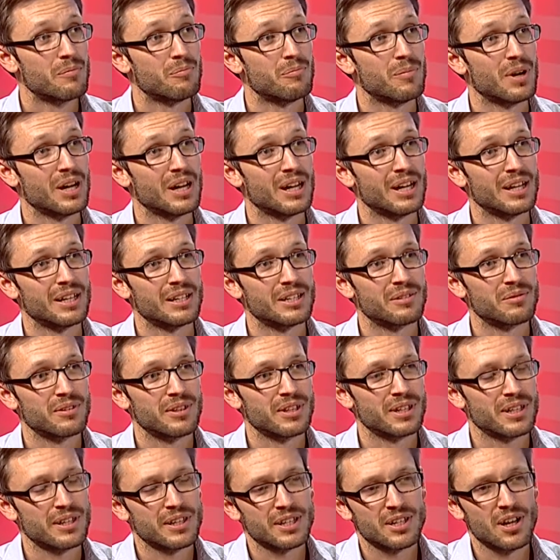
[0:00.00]
But
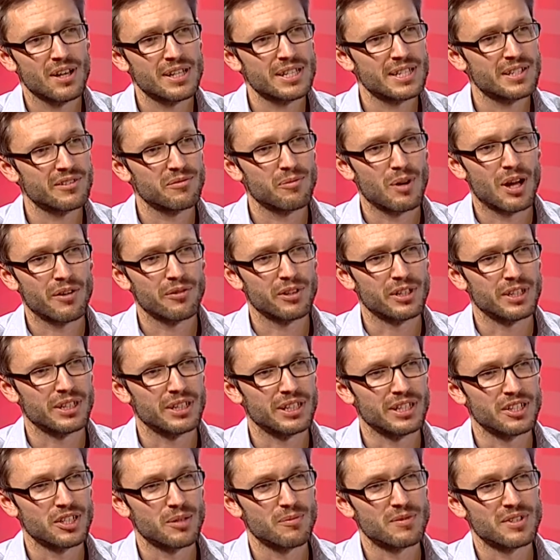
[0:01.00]
the causes of
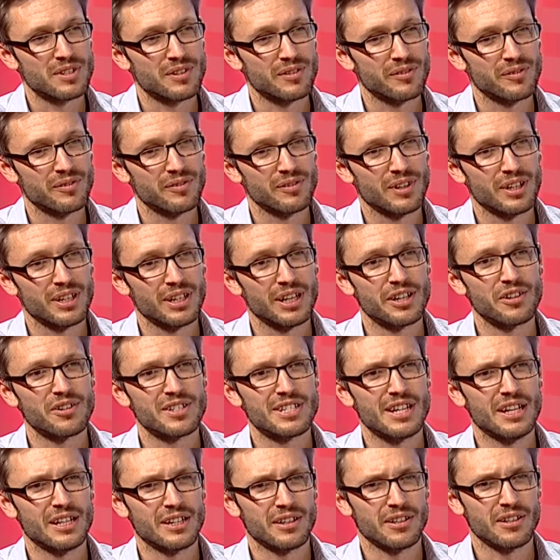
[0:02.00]
poverty, in terms of
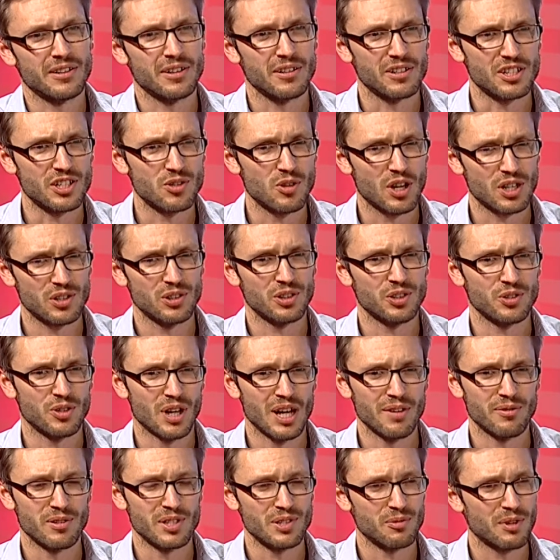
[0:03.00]
understanding that there's structural
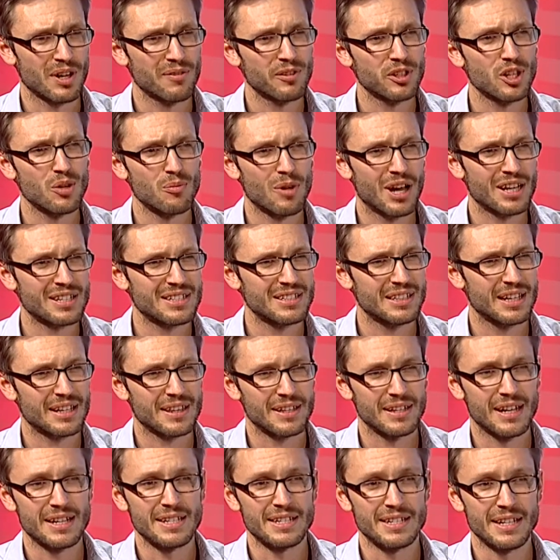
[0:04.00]
drivers, we have to go back to
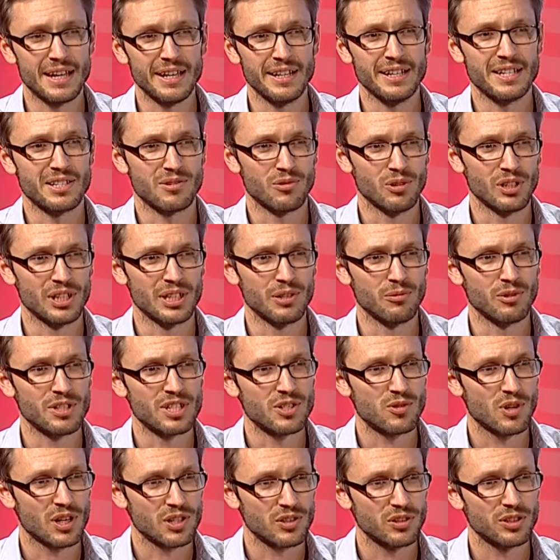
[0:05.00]
like the 1980s, really, when
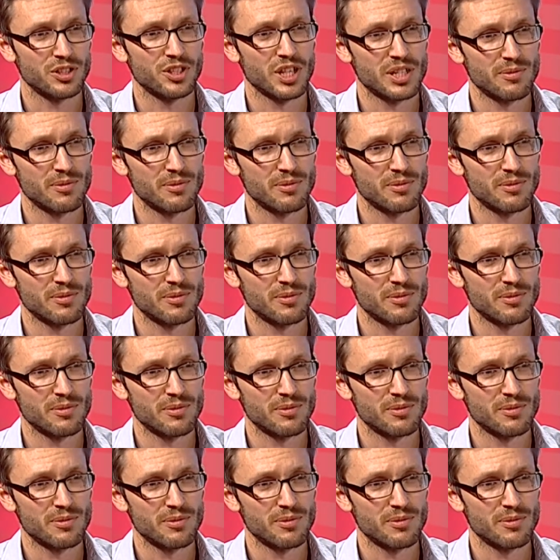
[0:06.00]
structural